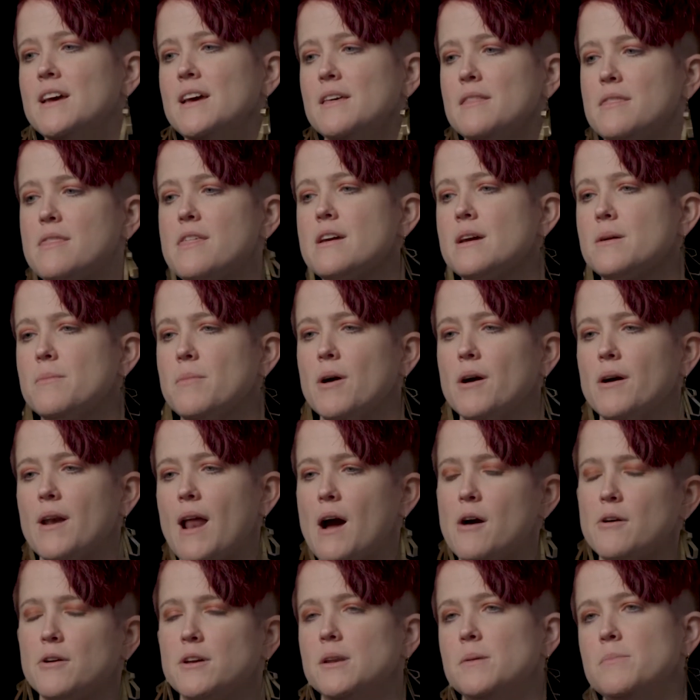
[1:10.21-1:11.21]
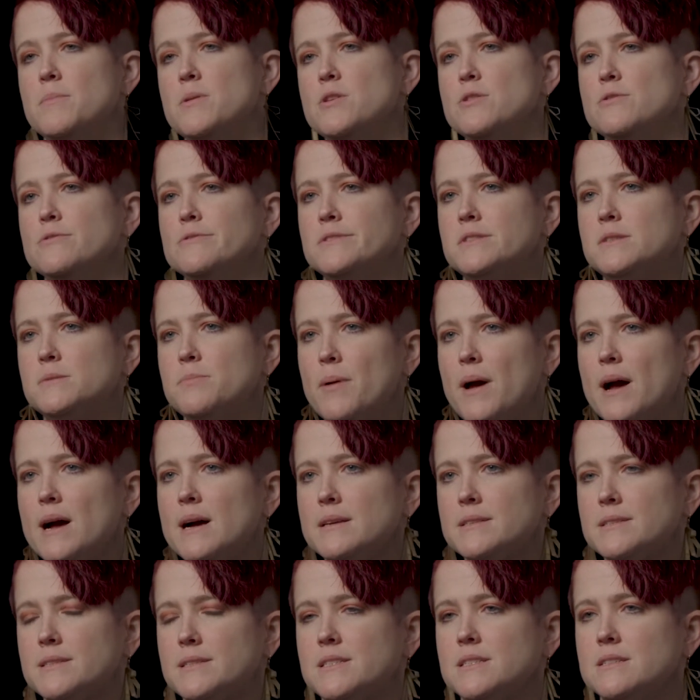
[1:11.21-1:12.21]
Think about how can it be used
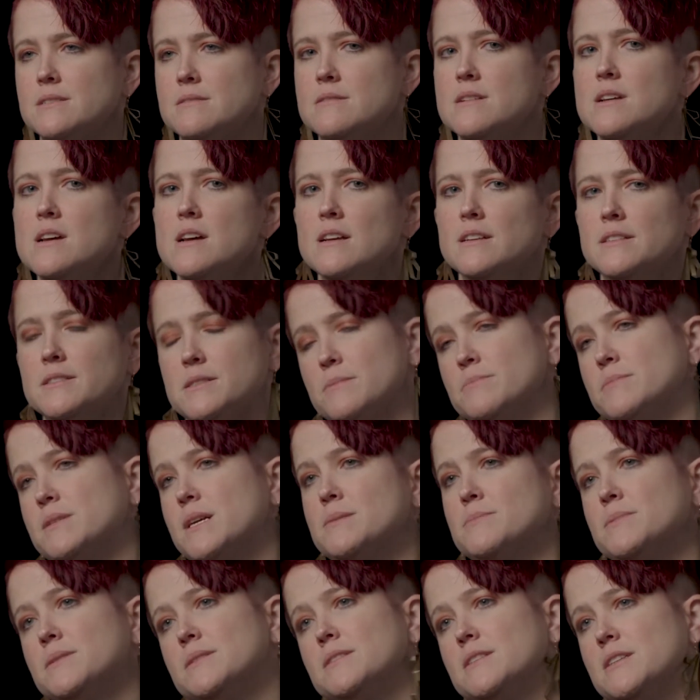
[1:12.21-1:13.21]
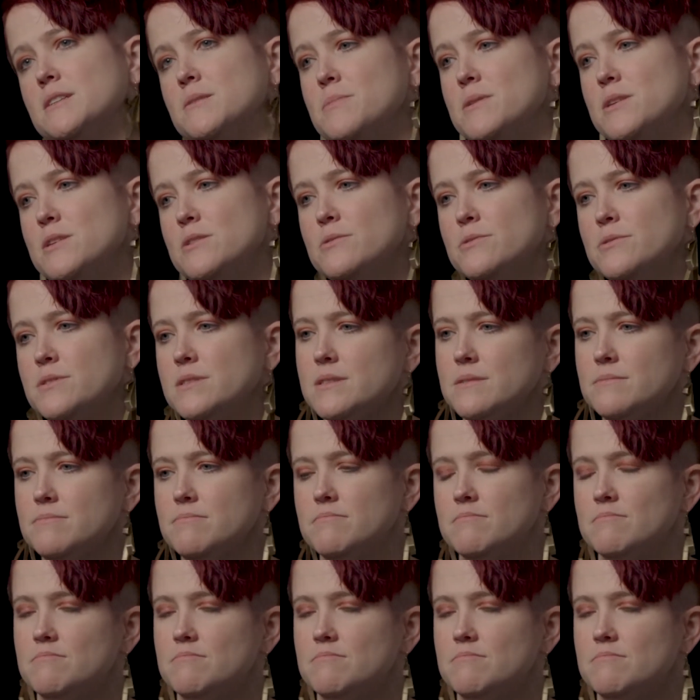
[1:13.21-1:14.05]
best, and sometimes it's going to be used to